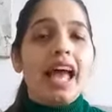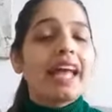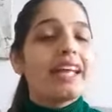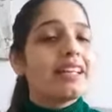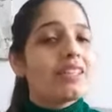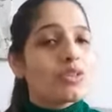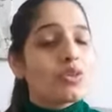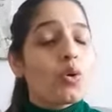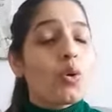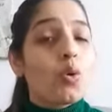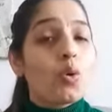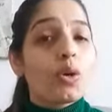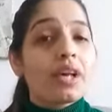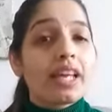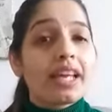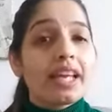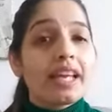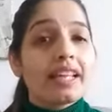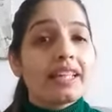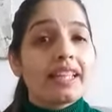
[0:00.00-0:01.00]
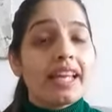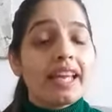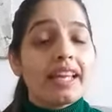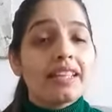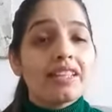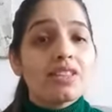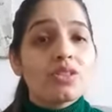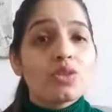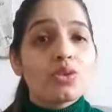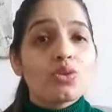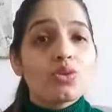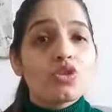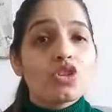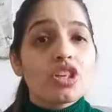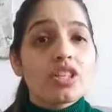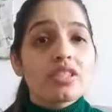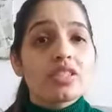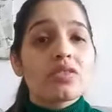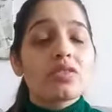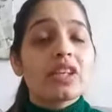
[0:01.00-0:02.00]
And it's okay then to
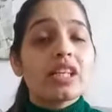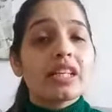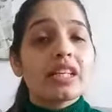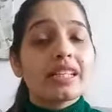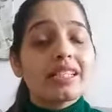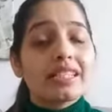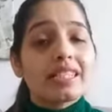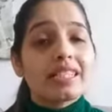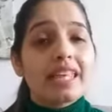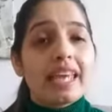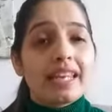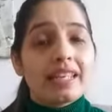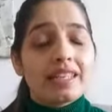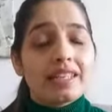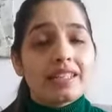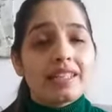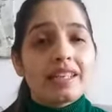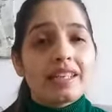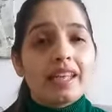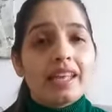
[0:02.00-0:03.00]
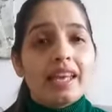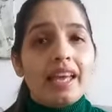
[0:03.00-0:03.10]
just feel content